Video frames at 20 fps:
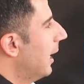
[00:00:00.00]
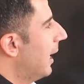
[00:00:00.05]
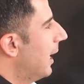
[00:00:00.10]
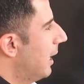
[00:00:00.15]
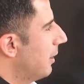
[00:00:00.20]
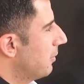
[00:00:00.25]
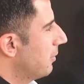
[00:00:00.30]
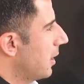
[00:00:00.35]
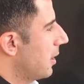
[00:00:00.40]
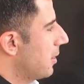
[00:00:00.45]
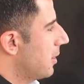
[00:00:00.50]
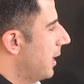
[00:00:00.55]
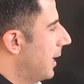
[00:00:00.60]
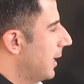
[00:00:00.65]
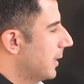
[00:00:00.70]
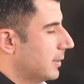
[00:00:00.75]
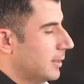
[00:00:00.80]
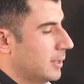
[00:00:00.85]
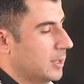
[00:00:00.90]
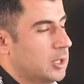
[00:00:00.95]
After
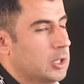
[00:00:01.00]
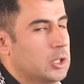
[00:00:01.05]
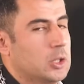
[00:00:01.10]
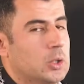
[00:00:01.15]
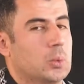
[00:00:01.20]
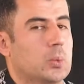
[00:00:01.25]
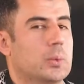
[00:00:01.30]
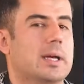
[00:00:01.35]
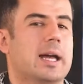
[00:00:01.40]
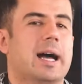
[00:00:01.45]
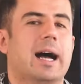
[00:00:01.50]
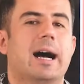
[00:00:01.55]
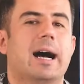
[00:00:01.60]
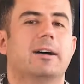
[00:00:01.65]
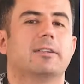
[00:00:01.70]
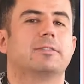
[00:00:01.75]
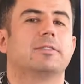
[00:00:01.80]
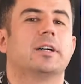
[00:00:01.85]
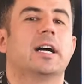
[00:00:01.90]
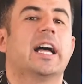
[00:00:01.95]
that we
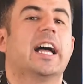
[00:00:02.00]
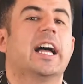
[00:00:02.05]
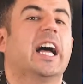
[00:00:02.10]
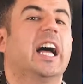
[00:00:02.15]
have